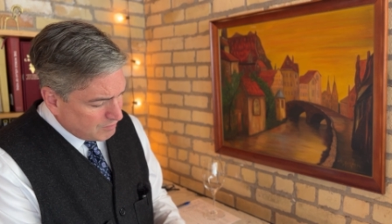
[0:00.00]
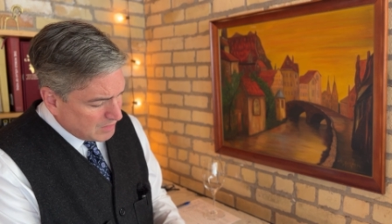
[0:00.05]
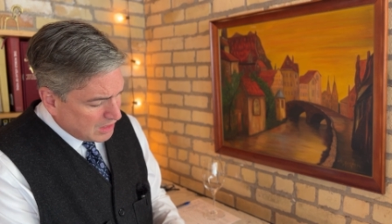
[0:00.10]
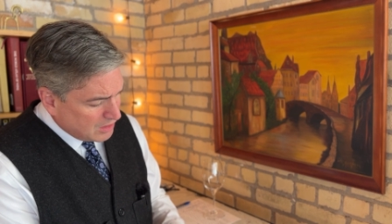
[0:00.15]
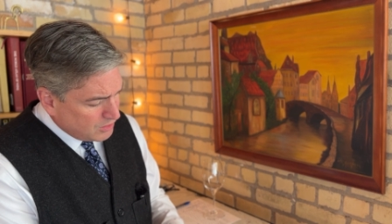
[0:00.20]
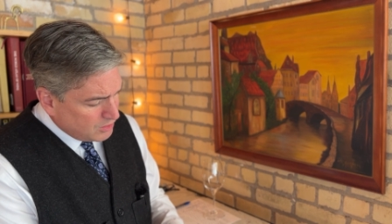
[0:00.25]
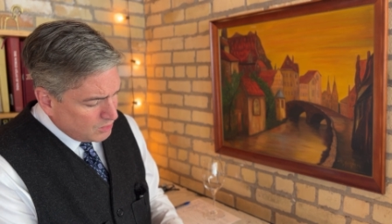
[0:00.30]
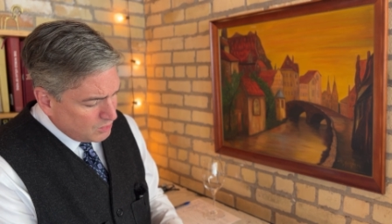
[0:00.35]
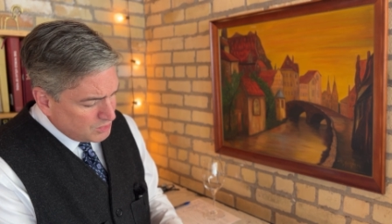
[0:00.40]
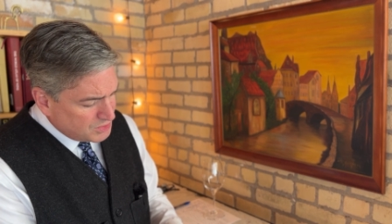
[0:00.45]

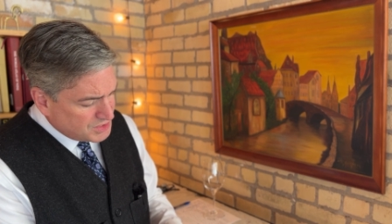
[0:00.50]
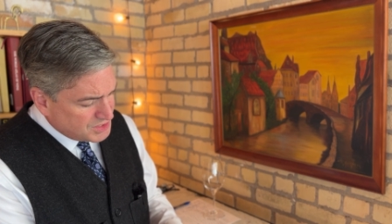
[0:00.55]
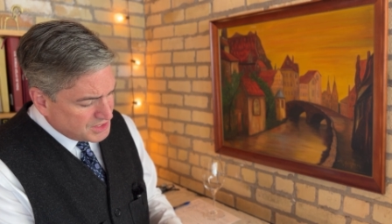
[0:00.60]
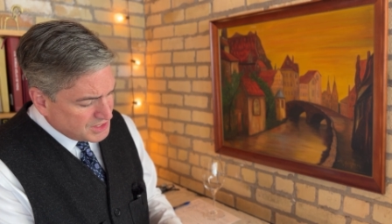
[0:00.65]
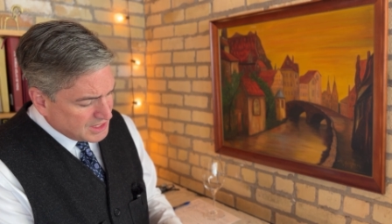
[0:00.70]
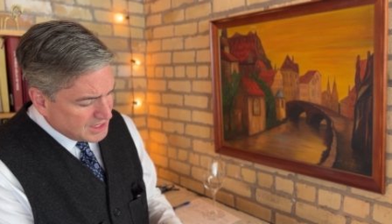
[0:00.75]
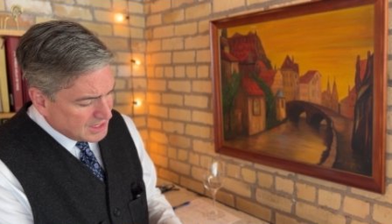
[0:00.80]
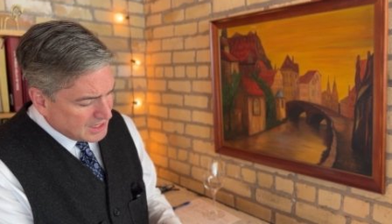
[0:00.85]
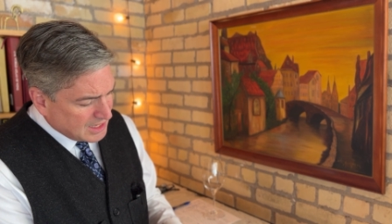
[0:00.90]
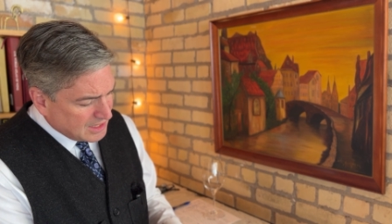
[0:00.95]
you
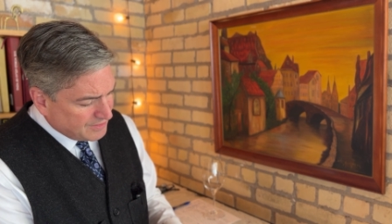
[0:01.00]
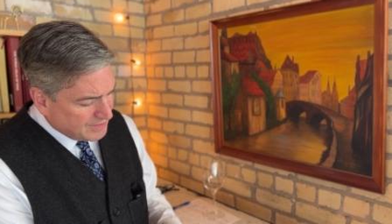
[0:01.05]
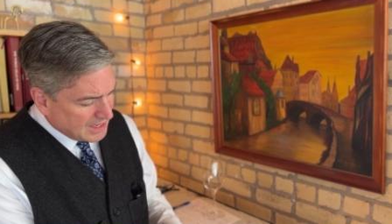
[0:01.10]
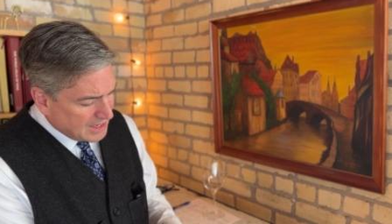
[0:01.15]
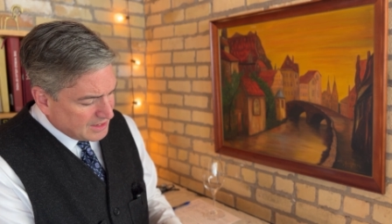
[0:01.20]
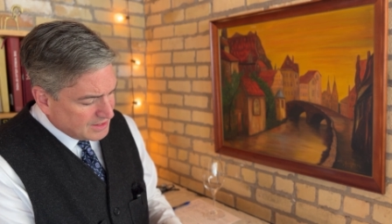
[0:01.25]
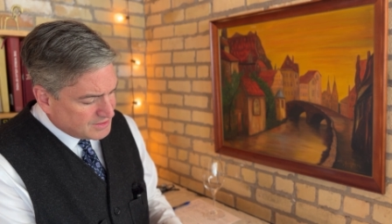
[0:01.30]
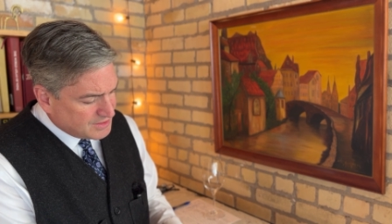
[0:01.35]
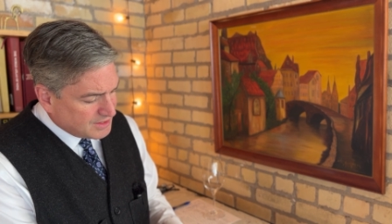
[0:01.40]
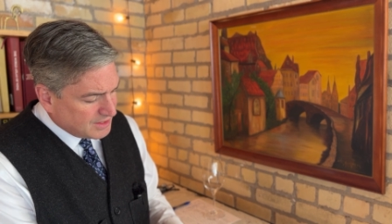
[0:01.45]
see that
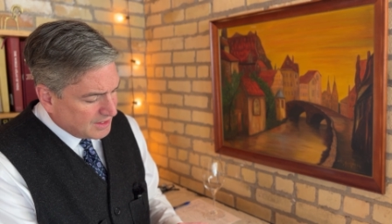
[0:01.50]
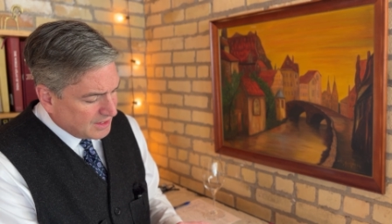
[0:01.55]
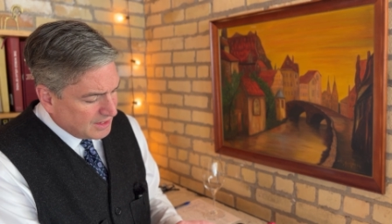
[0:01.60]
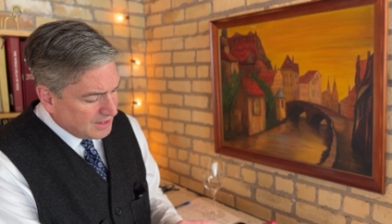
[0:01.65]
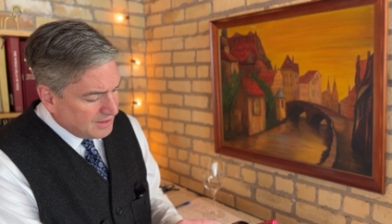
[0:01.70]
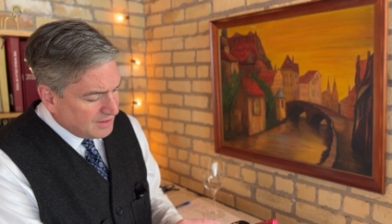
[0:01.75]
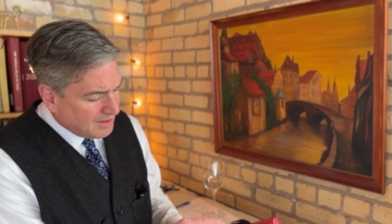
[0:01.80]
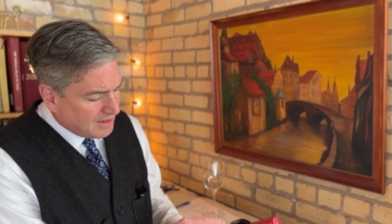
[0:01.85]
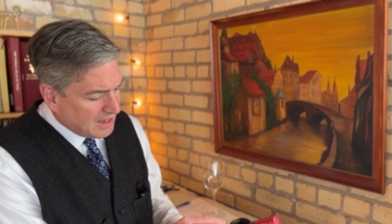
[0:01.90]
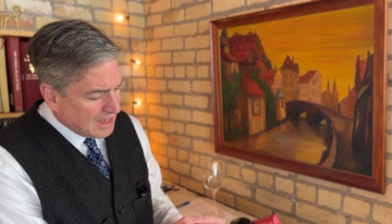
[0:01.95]
it's an
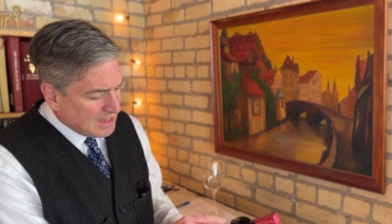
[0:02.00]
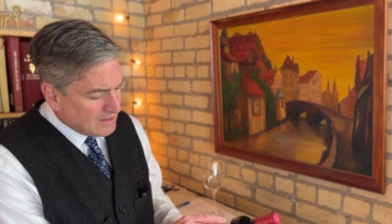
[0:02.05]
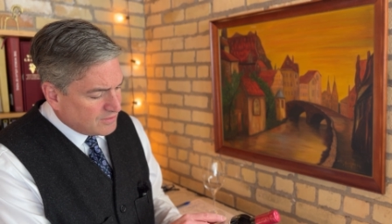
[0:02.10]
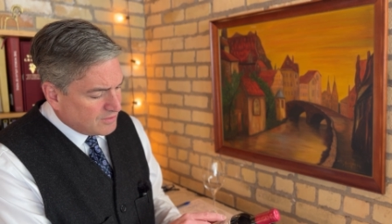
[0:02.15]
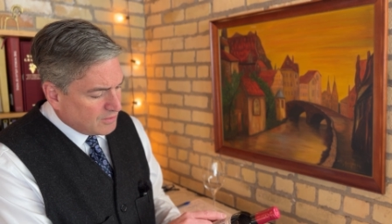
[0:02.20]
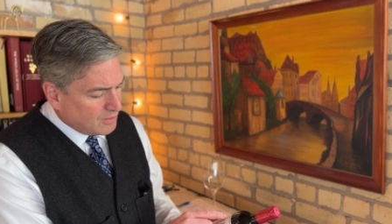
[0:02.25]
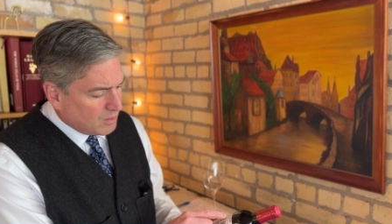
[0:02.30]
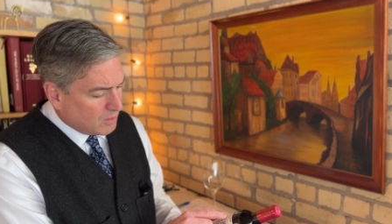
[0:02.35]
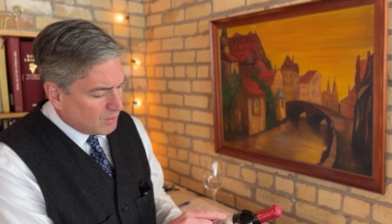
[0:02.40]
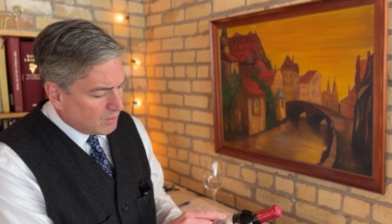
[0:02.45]

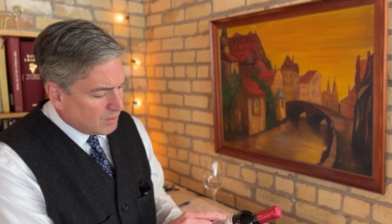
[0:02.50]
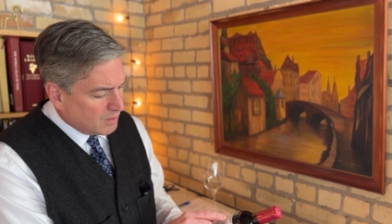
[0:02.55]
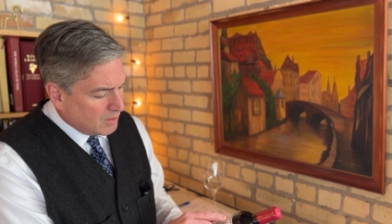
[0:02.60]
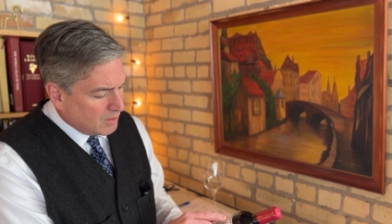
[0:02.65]
indication